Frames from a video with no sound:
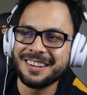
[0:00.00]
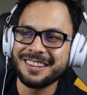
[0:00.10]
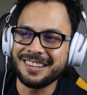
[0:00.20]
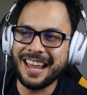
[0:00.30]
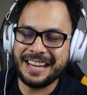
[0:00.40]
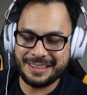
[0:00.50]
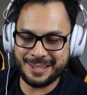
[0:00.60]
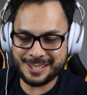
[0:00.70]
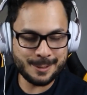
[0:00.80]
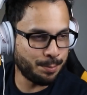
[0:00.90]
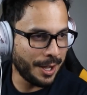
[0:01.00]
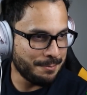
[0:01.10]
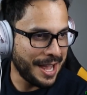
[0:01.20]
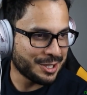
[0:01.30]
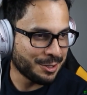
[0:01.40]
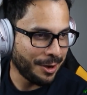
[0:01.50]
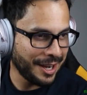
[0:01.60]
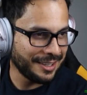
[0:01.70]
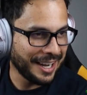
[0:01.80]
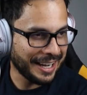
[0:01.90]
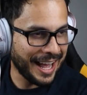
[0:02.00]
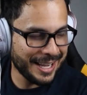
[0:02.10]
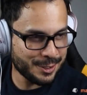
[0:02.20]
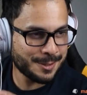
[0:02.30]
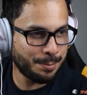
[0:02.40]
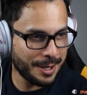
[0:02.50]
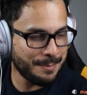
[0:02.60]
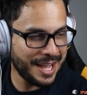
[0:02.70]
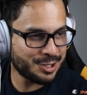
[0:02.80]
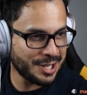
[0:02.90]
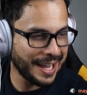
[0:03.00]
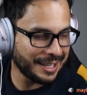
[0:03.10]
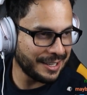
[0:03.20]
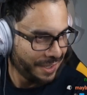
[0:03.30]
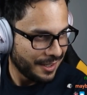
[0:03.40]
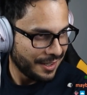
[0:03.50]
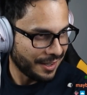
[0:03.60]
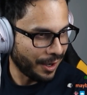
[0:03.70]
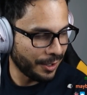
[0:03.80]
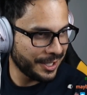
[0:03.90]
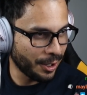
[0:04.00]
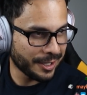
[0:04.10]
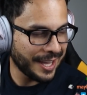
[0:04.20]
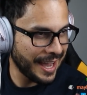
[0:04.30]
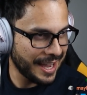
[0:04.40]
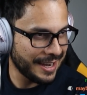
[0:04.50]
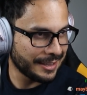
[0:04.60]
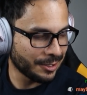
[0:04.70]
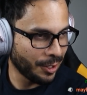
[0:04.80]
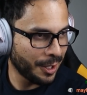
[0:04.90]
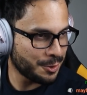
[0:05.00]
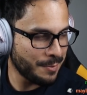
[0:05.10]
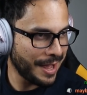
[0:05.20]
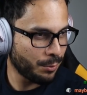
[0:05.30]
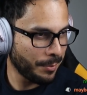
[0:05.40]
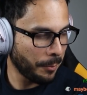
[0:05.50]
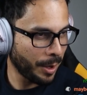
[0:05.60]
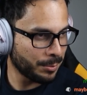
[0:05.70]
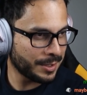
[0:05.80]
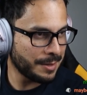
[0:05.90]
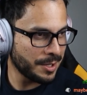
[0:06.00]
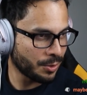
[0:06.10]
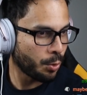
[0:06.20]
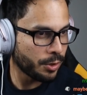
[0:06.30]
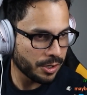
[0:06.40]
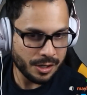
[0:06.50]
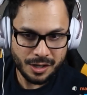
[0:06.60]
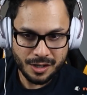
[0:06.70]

Like, this is button mashing, right? Like, I used to button mash Tekken on the arcade at the laundromat when my mom would give me a quarter.